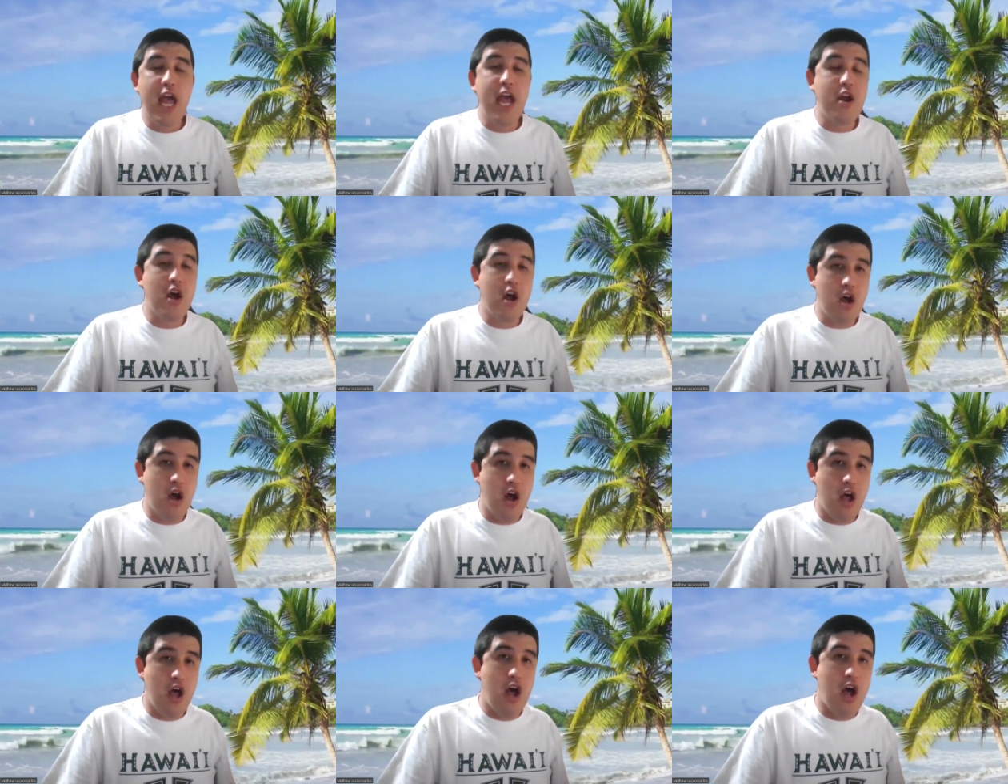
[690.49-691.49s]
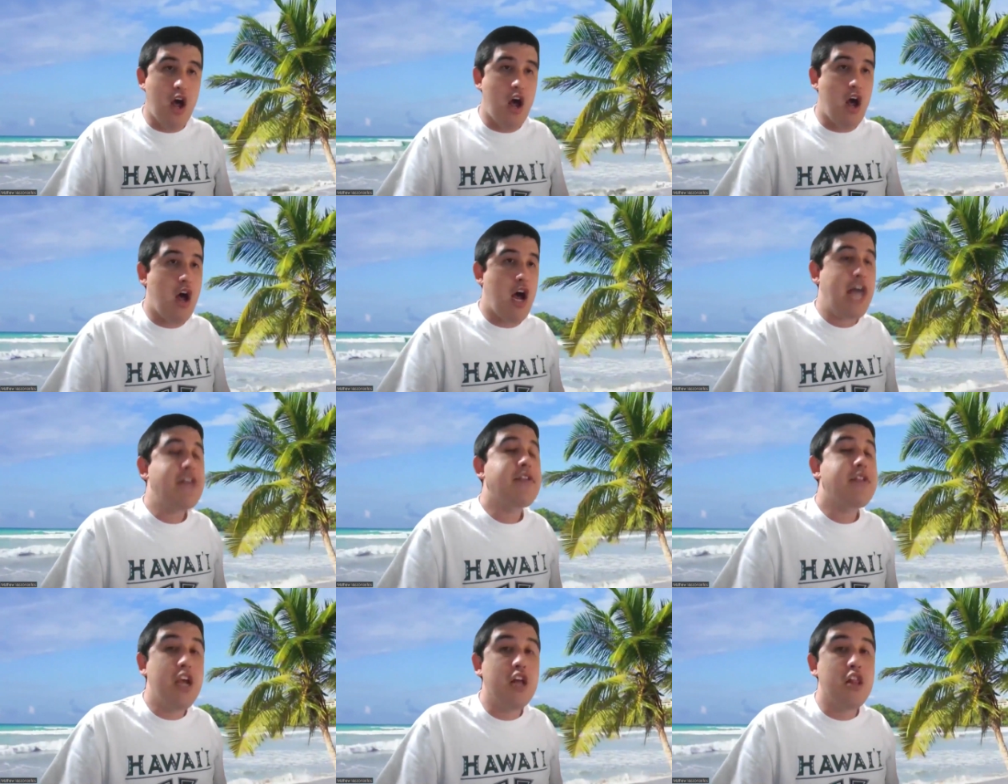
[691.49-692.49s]
And
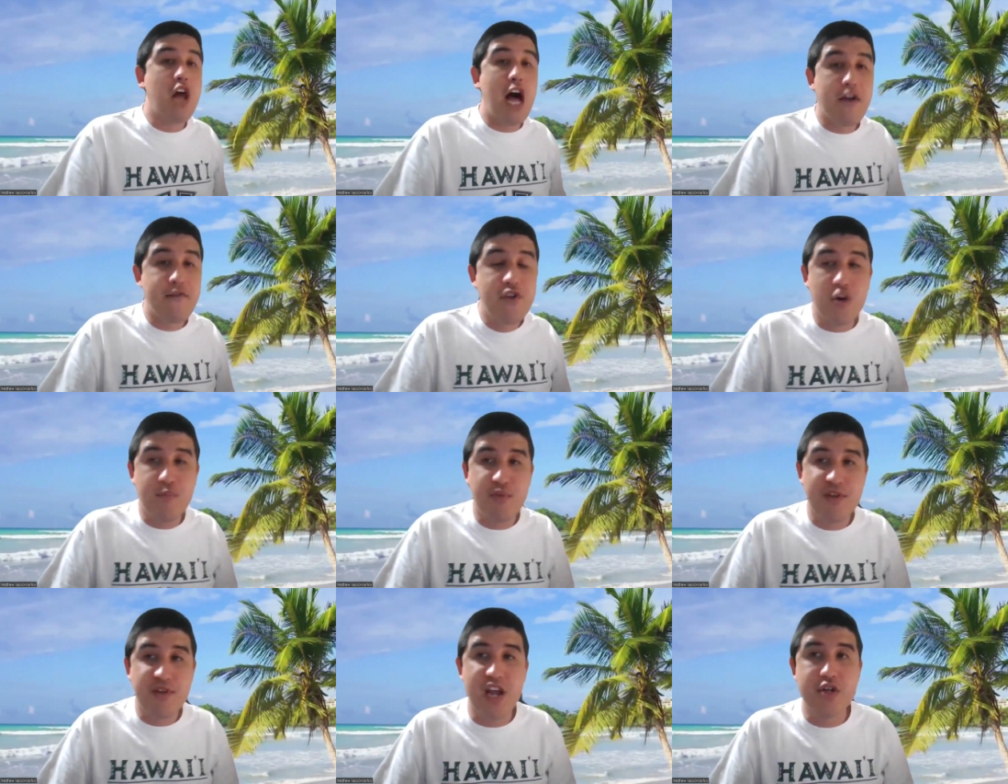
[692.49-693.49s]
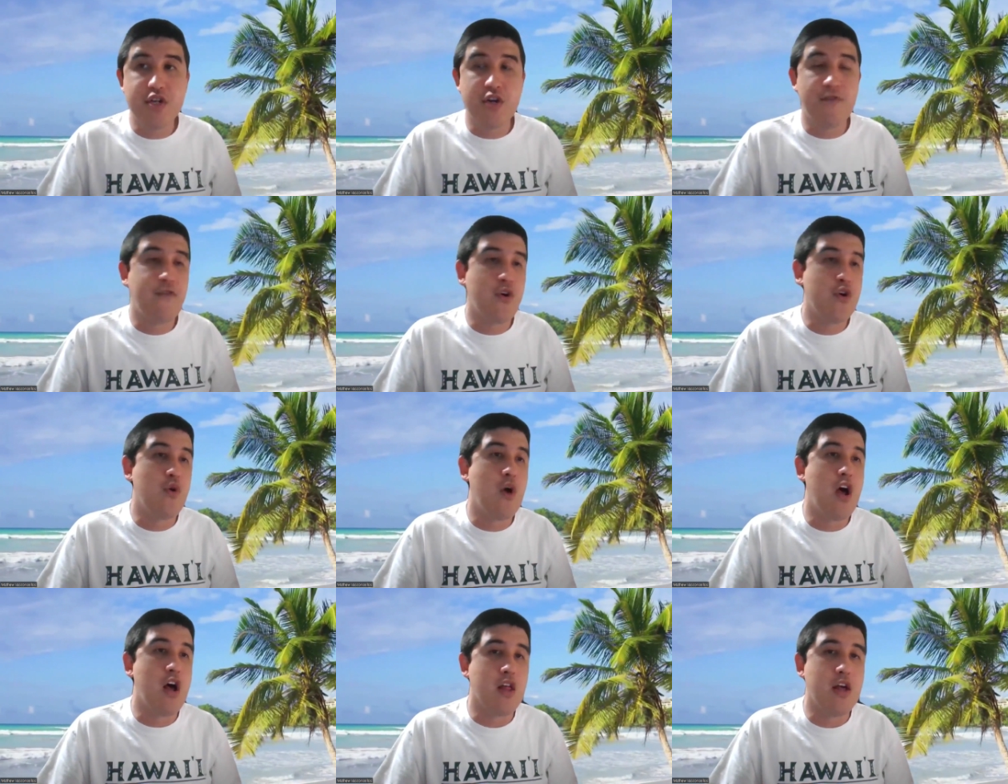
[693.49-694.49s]
I see a lot of good potential for
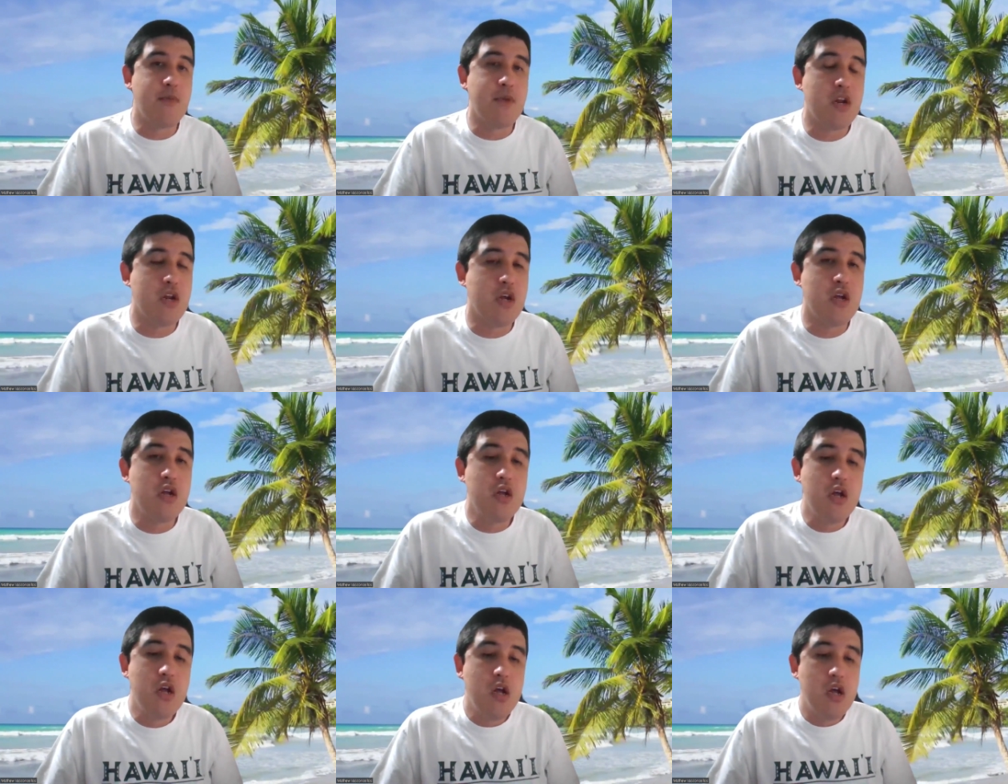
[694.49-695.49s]
Noel. I mean,